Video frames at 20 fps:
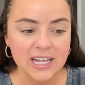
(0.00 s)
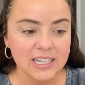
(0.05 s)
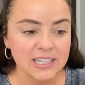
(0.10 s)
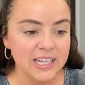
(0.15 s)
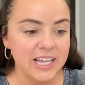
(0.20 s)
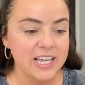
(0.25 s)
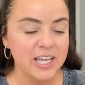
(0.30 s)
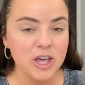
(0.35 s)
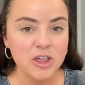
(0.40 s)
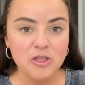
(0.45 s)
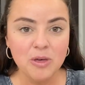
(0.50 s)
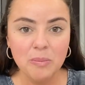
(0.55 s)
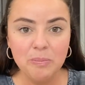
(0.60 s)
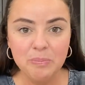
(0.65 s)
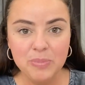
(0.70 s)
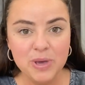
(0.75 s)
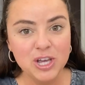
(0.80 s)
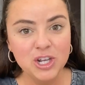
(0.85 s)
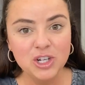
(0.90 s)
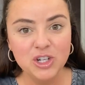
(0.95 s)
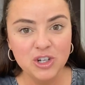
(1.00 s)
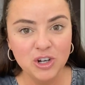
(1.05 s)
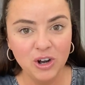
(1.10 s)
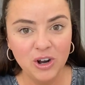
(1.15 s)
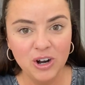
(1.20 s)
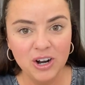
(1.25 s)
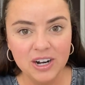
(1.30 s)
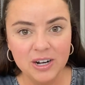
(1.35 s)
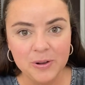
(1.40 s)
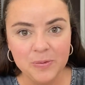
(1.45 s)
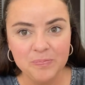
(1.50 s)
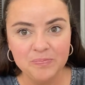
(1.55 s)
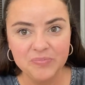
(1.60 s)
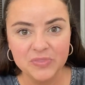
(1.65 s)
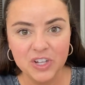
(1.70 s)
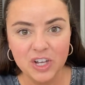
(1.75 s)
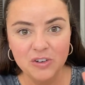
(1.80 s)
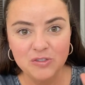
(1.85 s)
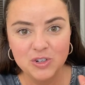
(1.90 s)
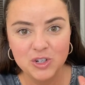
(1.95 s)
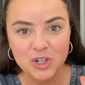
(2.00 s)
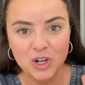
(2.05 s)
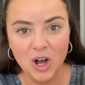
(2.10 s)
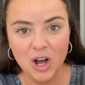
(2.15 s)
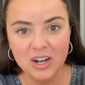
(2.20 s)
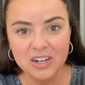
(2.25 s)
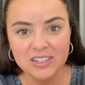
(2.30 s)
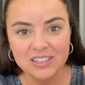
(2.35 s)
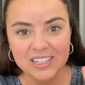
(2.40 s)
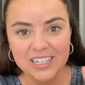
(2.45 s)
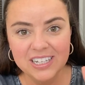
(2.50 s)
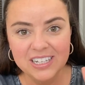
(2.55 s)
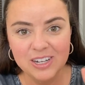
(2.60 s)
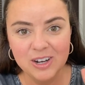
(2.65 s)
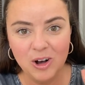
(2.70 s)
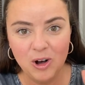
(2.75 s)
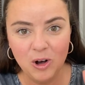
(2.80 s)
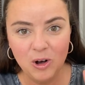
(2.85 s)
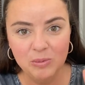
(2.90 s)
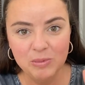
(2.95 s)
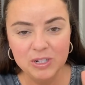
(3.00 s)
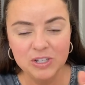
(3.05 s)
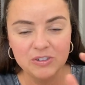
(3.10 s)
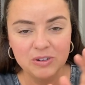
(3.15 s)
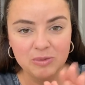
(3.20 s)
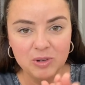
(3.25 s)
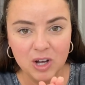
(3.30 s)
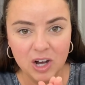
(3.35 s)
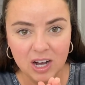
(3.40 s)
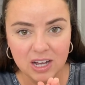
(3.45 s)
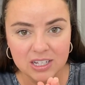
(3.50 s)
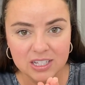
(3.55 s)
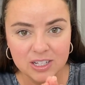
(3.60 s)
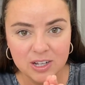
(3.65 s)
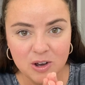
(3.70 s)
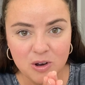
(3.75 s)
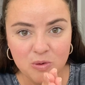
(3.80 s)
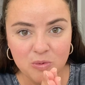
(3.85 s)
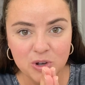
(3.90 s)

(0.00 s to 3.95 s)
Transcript: Like the big jar of chocolate almonds from Costco,